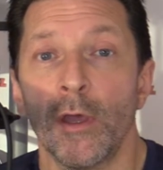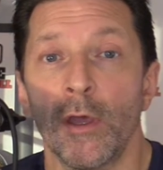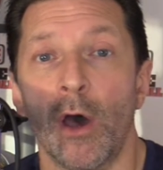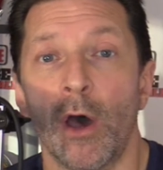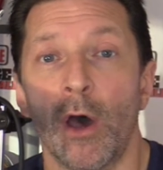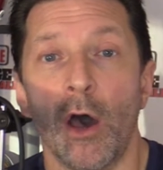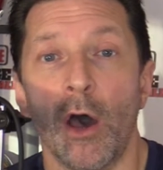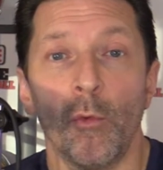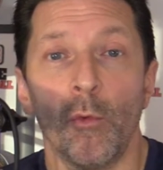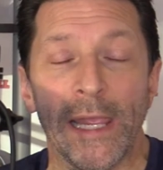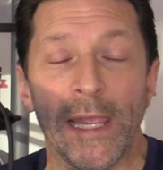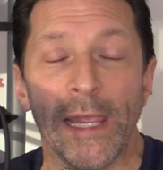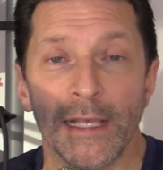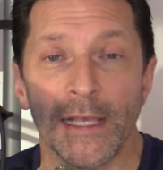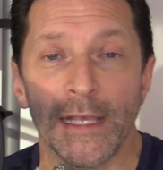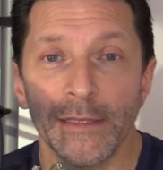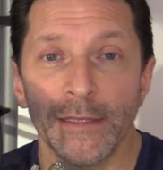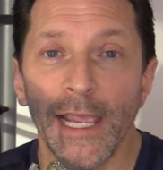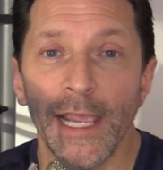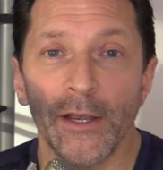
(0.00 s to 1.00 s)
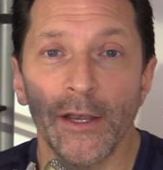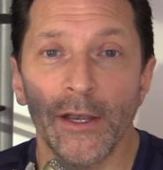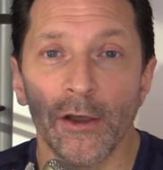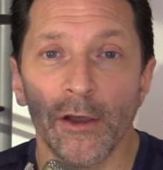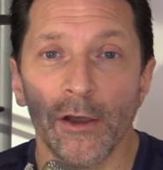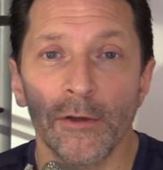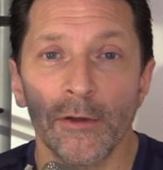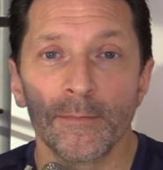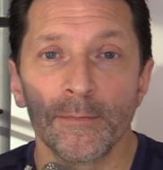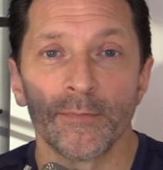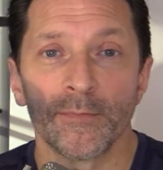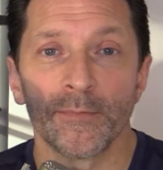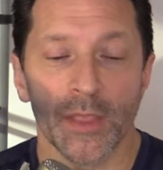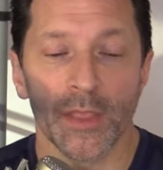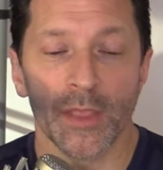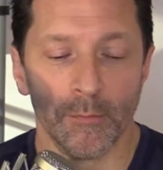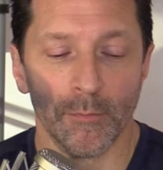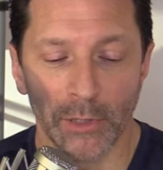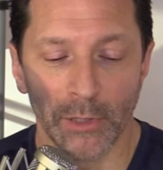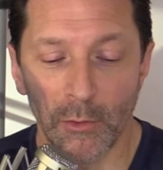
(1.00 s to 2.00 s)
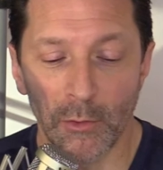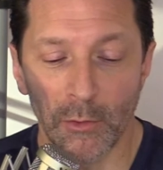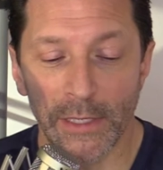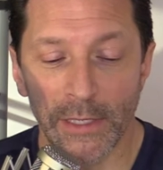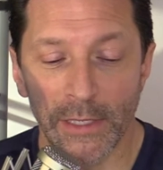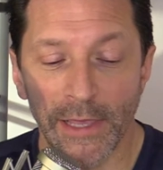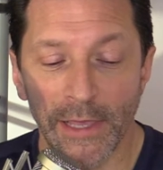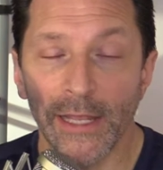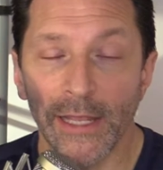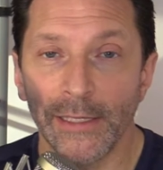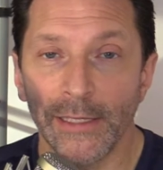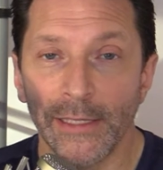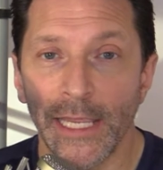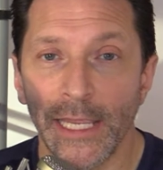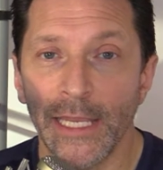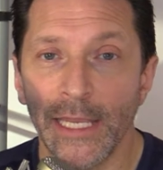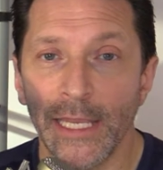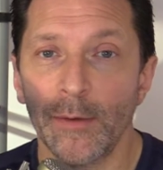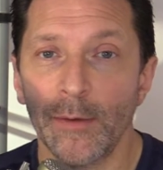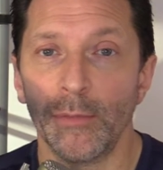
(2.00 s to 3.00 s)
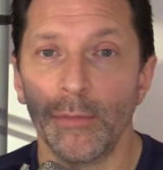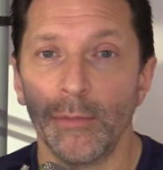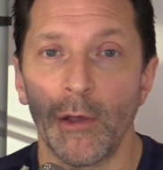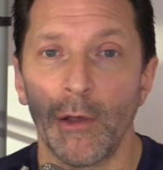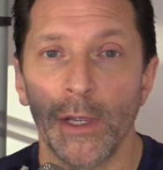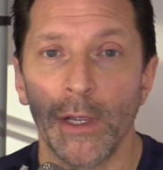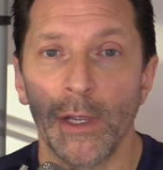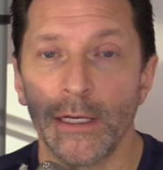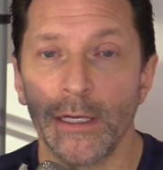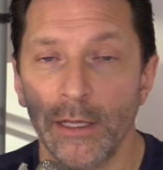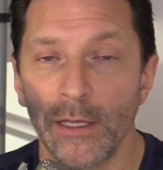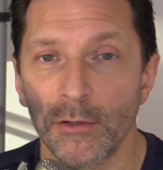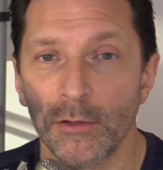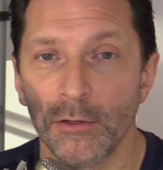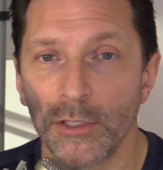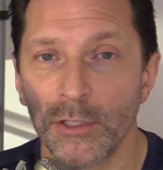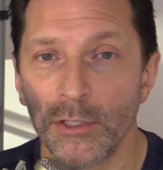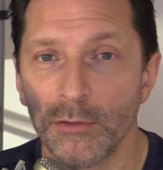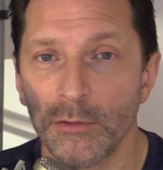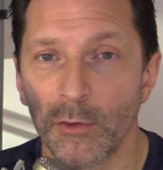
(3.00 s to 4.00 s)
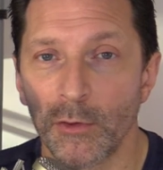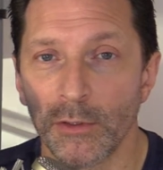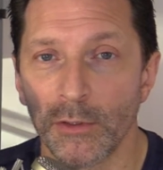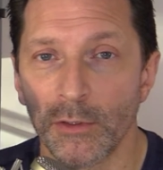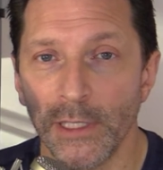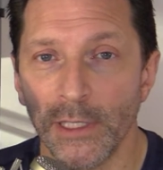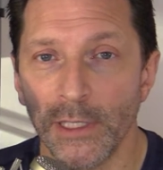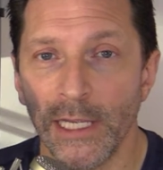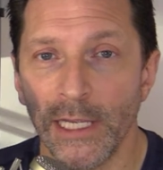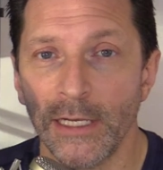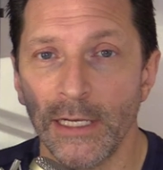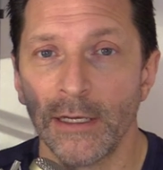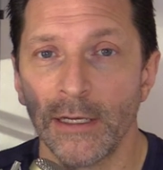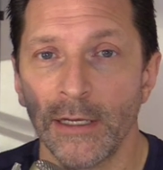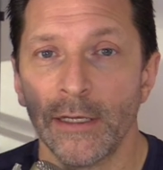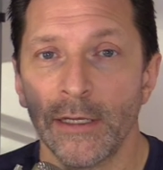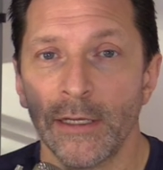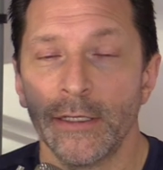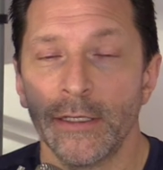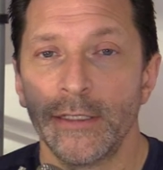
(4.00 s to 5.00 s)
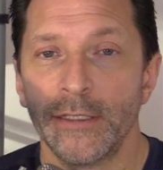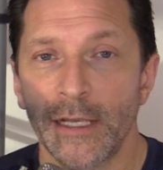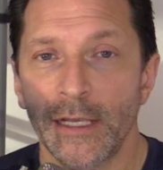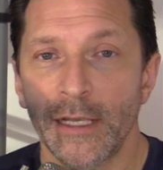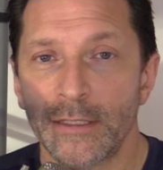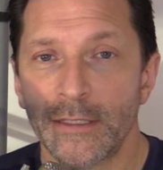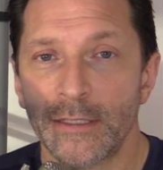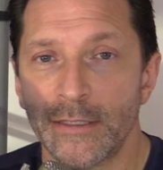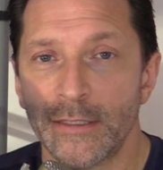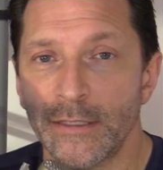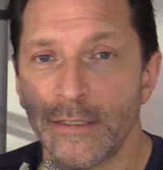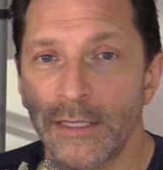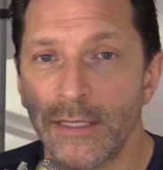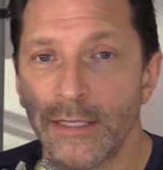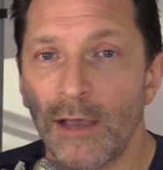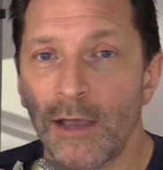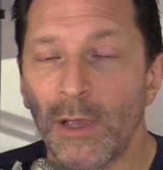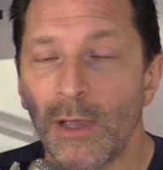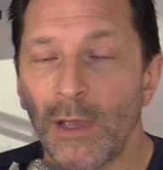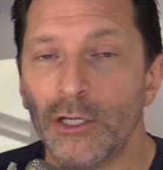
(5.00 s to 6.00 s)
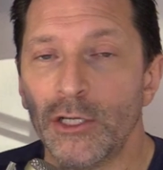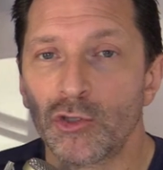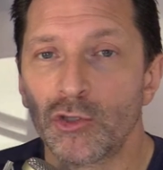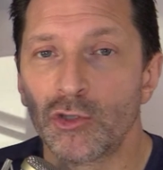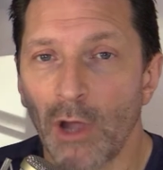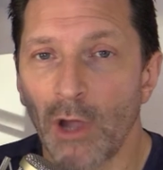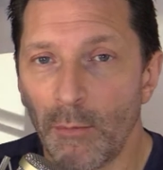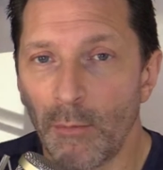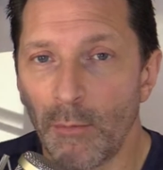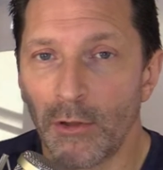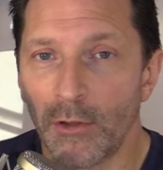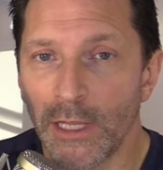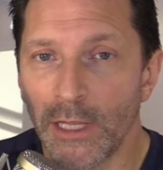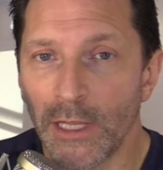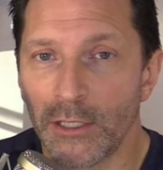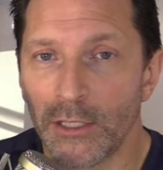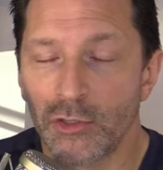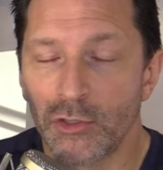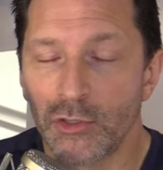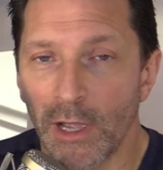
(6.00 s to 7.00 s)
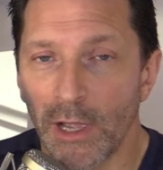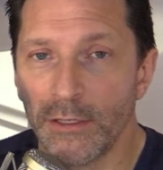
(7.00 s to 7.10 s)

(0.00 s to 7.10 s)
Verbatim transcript: A week later, blowing that lead, blowing another two-score lead, Texas is now in trouble in trying